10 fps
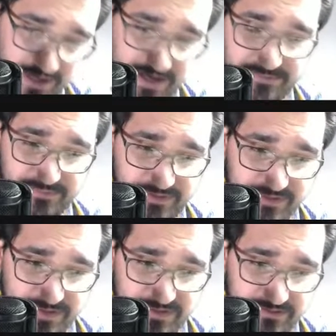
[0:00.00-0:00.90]
is pretty
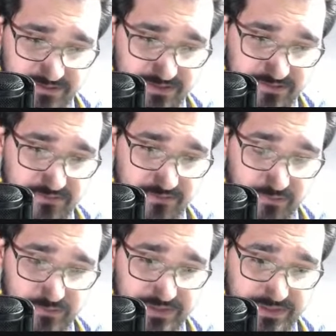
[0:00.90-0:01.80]
much the
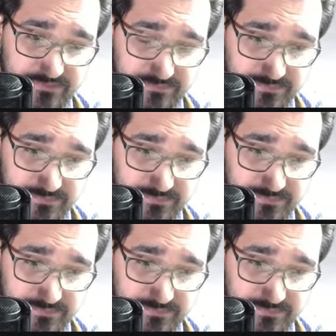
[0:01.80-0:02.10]
only.